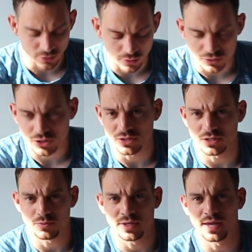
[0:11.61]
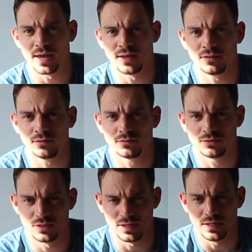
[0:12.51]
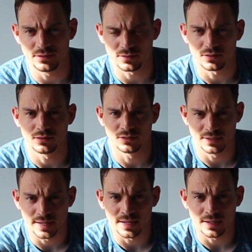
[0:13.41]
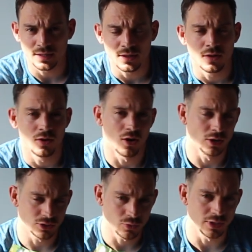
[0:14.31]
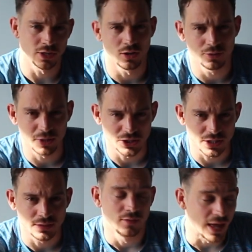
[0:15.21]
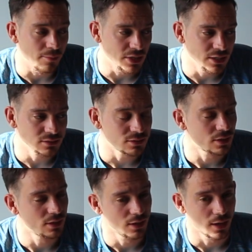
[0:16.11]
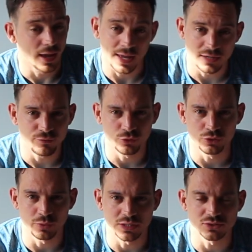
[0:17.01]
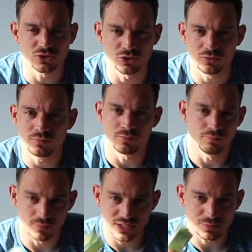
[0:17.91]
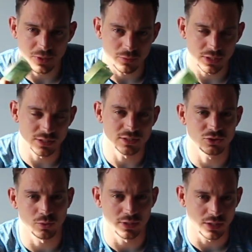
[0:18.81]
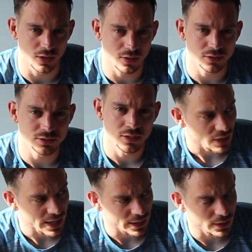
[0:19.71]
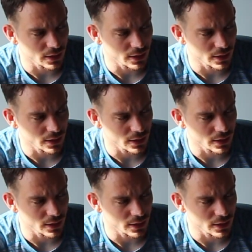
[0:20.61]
groceries as we can to eat today on a $20 budget. That means any food that we consume must be within this $20. And